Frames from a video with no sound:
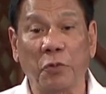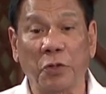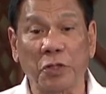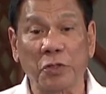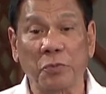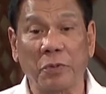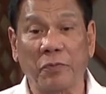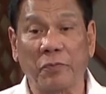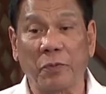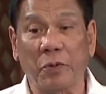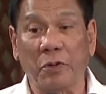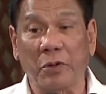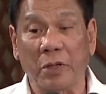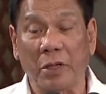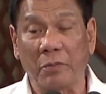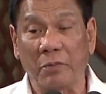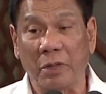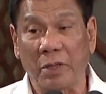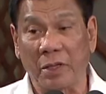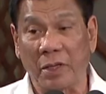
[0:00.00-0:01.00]
weeks before
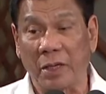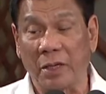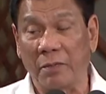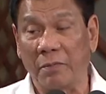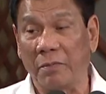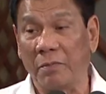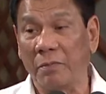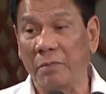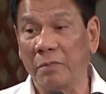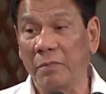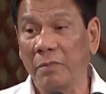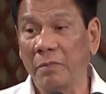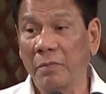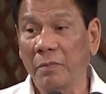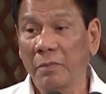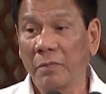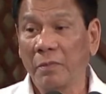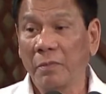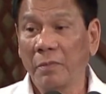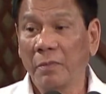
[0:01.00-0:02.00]
I became,
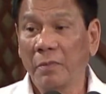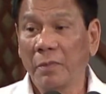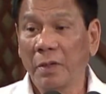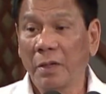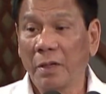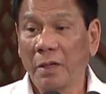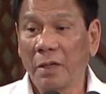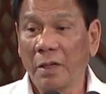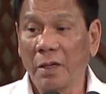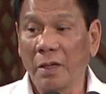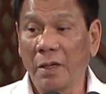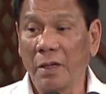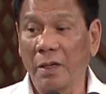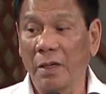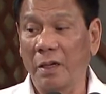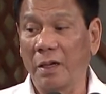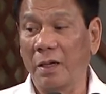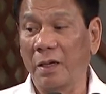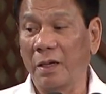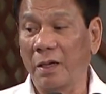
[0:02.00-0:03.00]

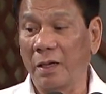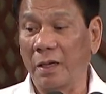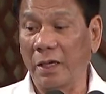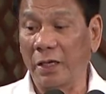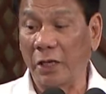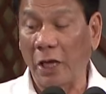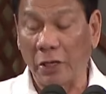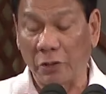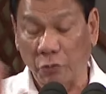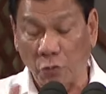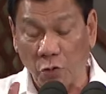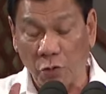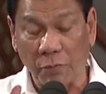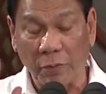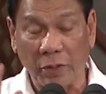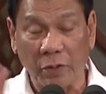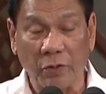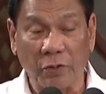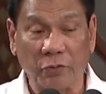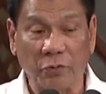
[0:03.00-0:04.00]
I took
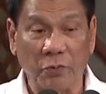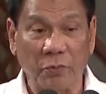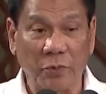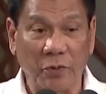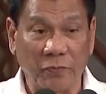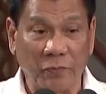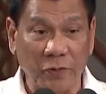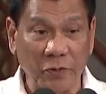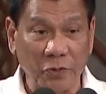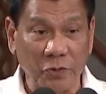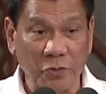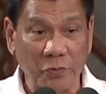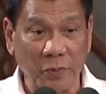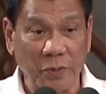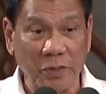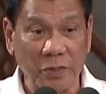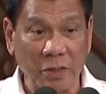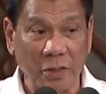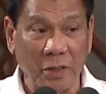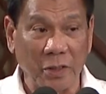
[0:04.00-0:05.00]
my oath of office,
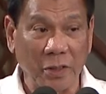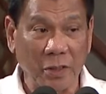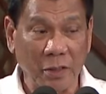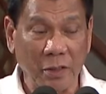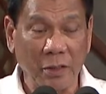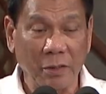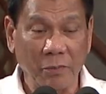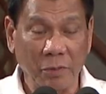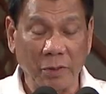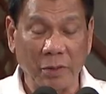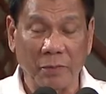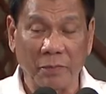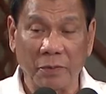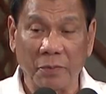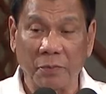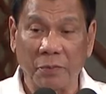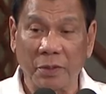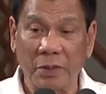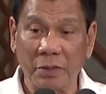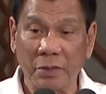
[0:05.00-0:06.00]
especially, became
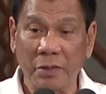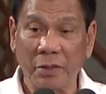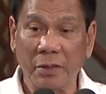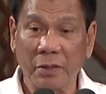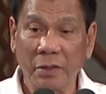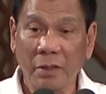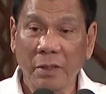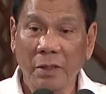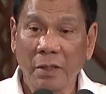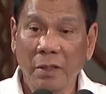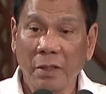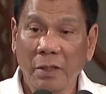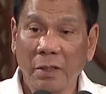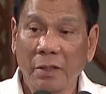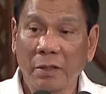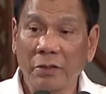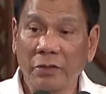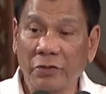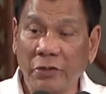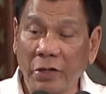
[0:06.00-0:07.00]
the president.
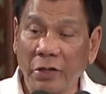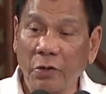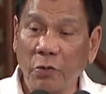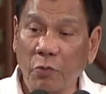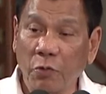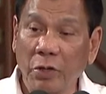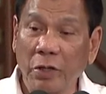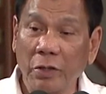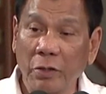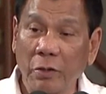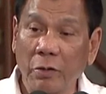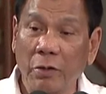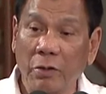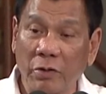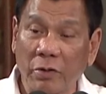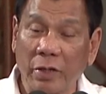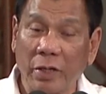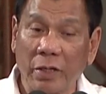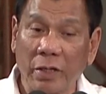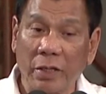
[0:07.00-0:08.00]
There were
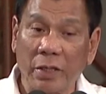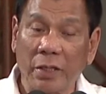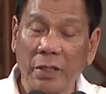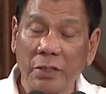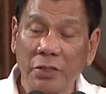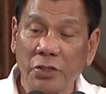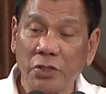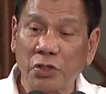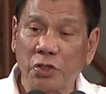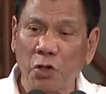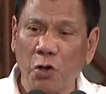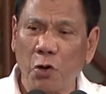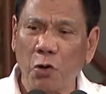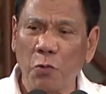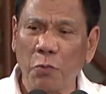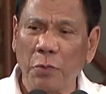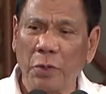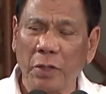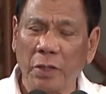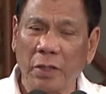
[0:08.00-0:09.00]
already
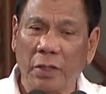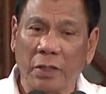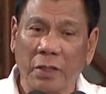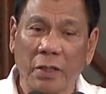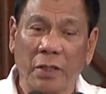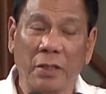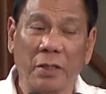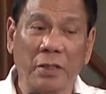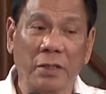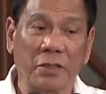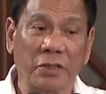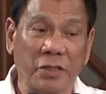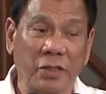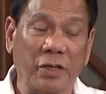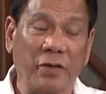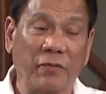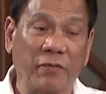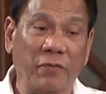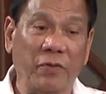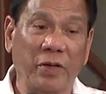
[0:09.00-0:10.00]
so many killings
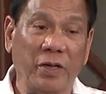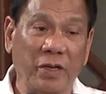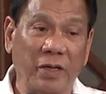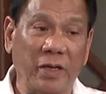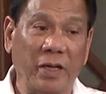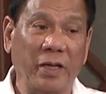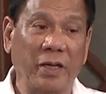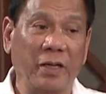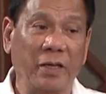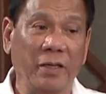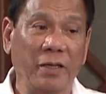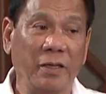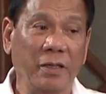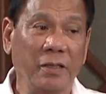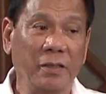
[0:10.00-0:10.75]
every day.